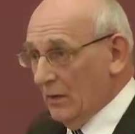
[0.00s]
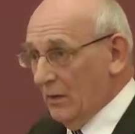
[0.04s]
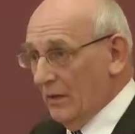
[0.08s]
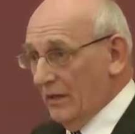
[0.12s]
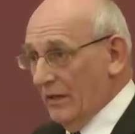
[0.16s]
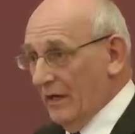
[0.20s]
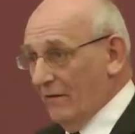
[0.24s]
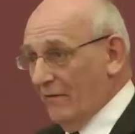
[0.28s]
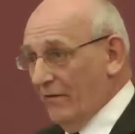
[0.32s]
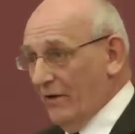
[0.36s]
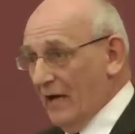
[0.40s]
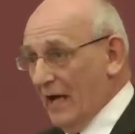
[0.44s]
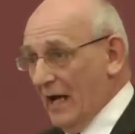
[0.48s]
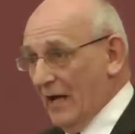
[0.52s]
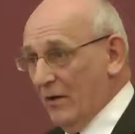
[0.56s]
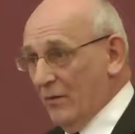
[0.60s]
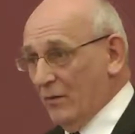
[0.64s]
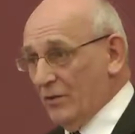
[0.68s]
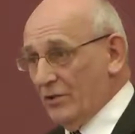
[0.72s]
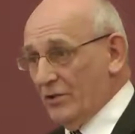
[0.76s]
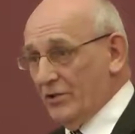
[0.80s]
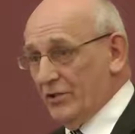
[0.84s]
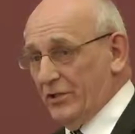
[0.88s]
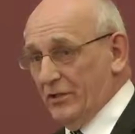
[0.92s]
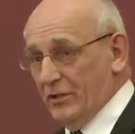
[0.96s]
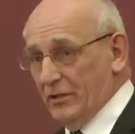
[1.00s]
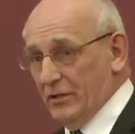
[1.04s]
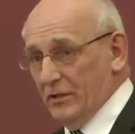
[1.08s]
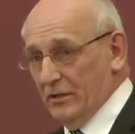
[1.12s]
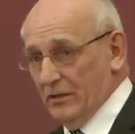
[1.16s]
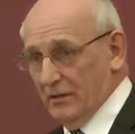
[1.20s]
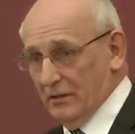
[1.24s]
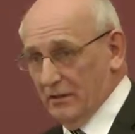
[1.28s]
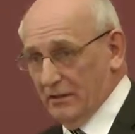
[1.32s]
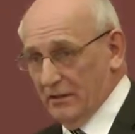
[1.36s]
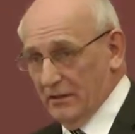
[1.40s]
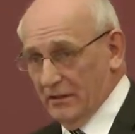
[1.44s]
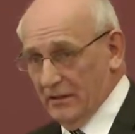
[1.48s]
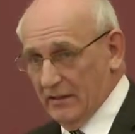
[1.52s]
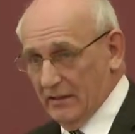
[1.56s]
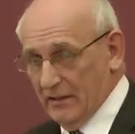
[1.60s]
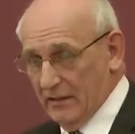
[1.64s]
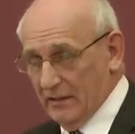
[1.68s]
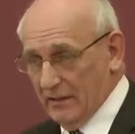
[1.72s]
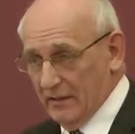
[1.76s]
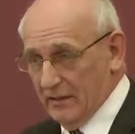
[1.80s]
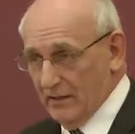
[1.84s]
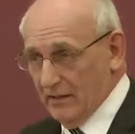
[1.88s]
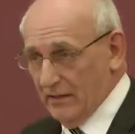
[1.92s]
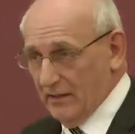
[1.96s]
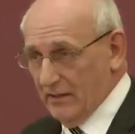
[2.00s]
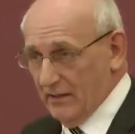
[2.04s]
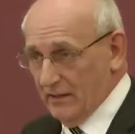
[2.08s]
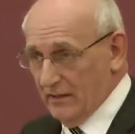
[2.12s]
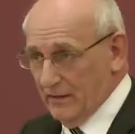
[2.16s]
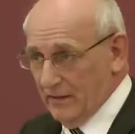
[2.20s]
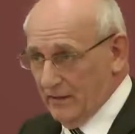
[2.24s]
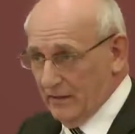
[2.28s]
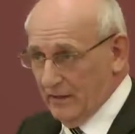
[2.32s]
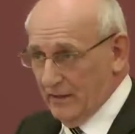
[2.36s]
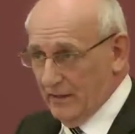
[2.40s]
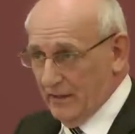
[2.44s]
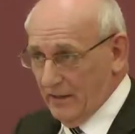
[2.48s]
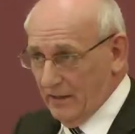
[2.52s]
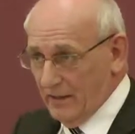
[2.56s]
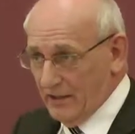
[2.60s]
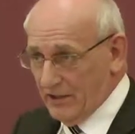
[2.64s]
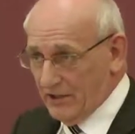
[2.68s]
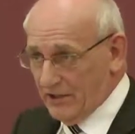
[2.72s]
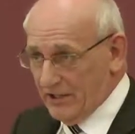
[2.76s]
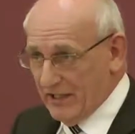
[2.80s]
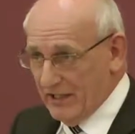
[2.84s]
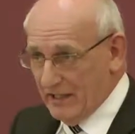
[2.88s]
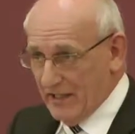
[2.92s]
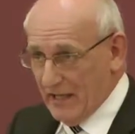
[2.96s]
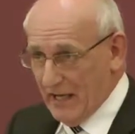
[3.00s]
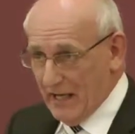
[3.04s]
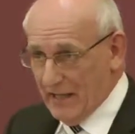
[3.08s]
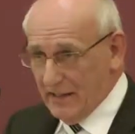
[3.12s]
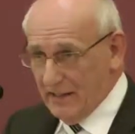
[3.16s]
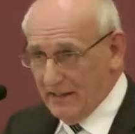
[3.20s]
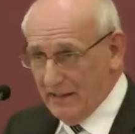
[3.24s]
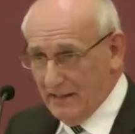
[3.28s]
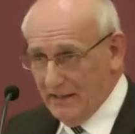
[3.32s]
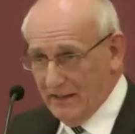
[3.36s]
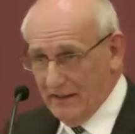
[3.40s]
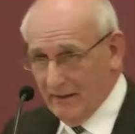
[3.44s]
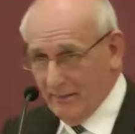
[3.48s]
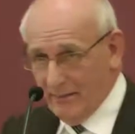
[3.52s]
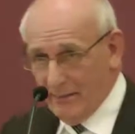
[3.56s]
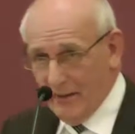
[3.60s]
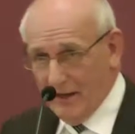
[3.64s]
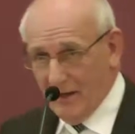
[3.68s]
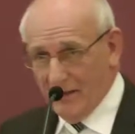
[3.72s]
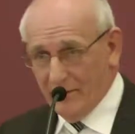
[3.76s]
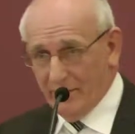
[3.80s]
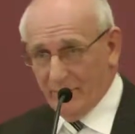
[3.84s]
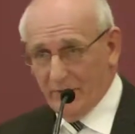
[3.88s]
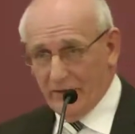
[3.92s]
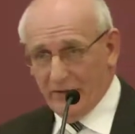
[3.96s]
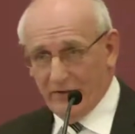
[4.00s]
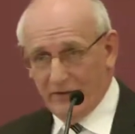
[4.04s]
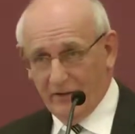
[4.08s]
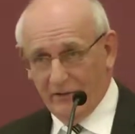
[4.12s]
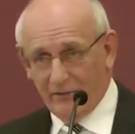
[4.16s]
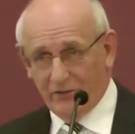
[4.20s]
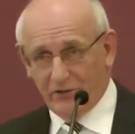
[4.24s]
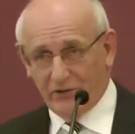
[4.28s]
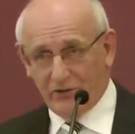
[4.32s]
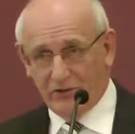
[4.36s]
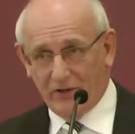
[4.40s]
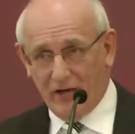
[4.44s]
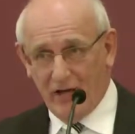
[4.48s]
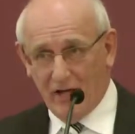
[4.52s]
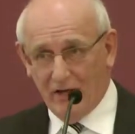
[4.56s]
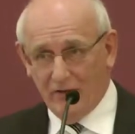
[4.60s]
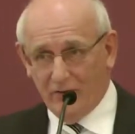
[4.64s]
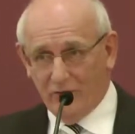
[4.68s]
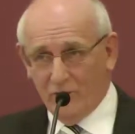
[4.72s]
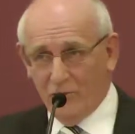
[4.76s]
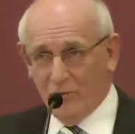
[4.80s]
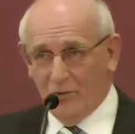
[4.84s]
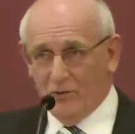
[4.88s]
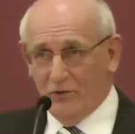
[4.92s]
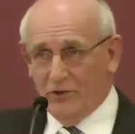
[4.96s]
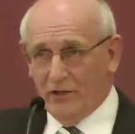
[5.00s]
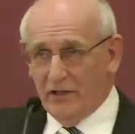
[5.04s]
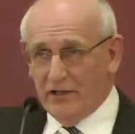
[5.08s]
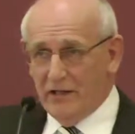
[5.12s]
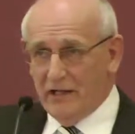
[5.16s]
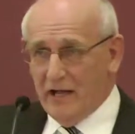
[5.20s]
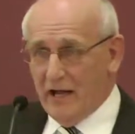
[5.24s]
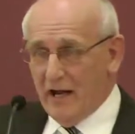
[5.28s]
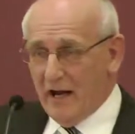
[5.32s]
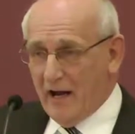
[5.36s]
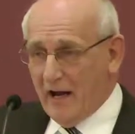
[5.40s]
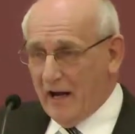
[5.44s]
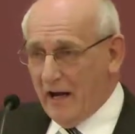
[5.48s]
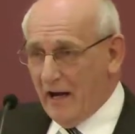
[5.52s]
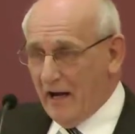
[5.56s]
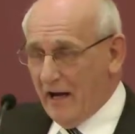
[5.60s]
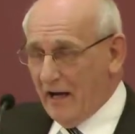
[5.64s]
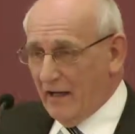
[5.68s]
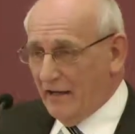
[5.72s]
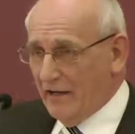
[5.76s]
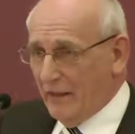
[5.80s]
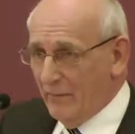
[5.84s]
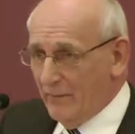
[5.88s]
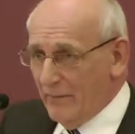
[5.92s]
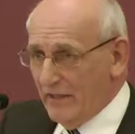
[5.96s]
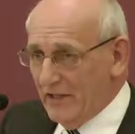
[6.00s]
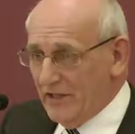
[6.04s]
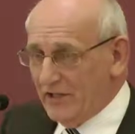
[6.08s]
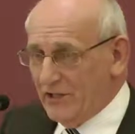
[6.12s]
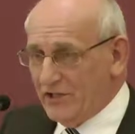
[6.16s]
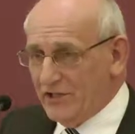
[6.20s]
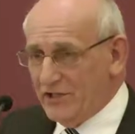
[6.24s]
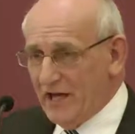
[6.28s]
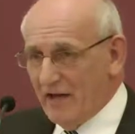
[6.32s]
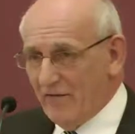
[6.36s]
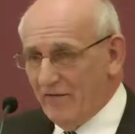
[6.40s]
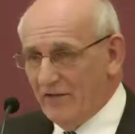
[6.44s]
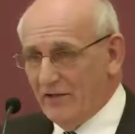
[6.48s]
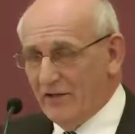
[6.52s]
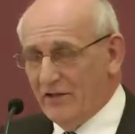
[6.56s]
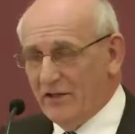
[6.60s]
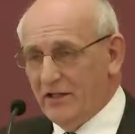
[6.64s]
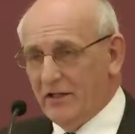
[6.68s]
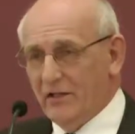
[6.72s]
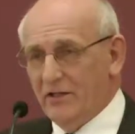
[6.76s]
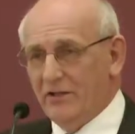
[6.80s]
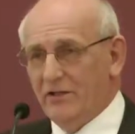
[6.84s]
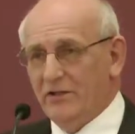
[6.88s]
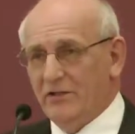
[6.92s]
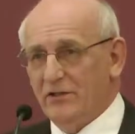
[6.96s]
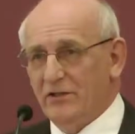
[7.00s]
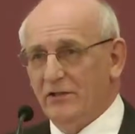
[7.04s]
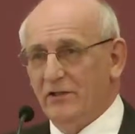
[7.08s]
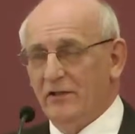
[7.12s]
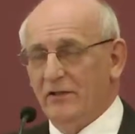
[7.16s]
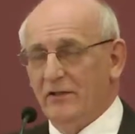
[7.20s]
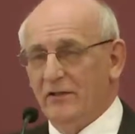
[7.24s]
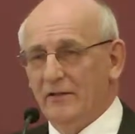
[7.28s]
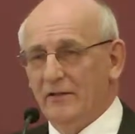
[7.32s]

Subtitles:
Whenever I was in the CID department of Strand Road in the mid-70s,